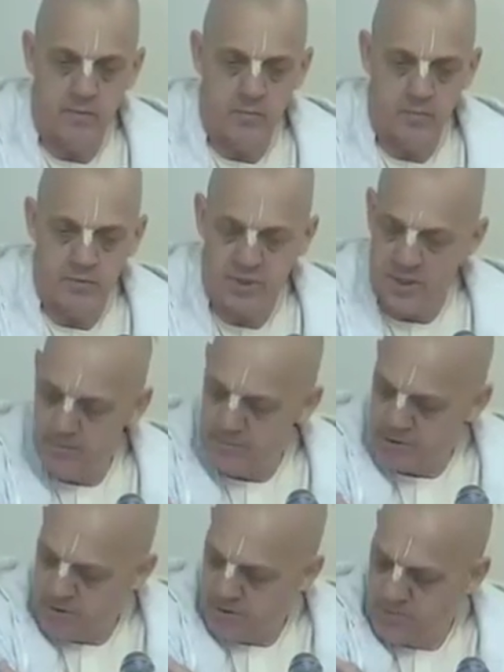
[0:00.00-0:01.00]

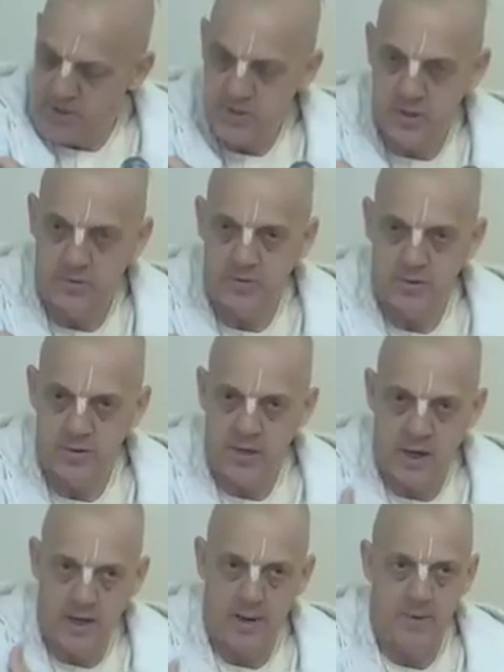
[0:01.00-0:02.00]
gems, especially on the
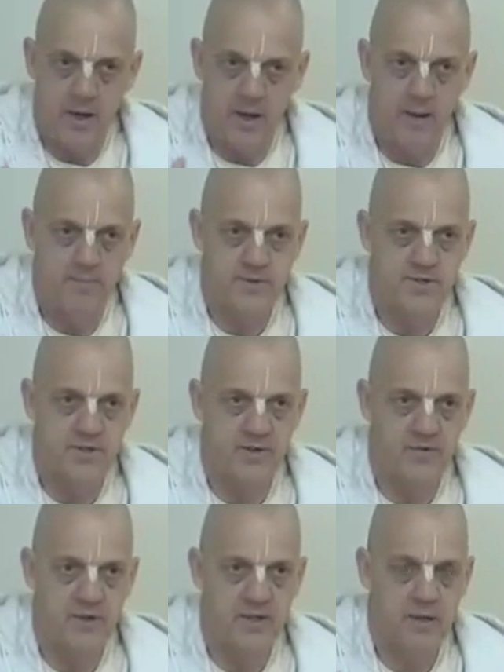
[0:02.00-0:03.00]
upper arms and stuff
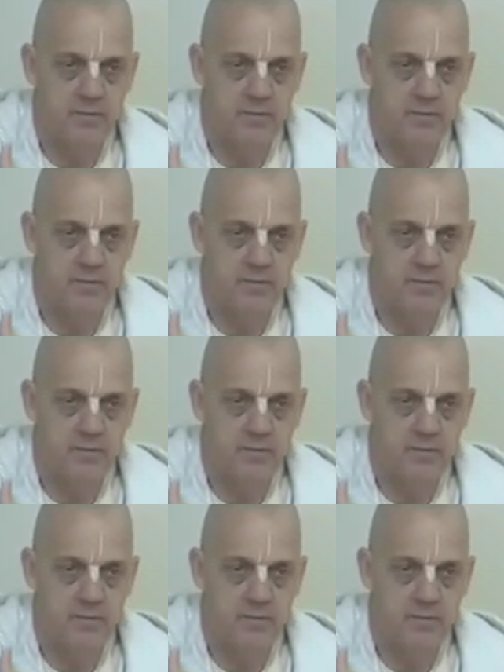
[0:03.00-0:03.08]
like that,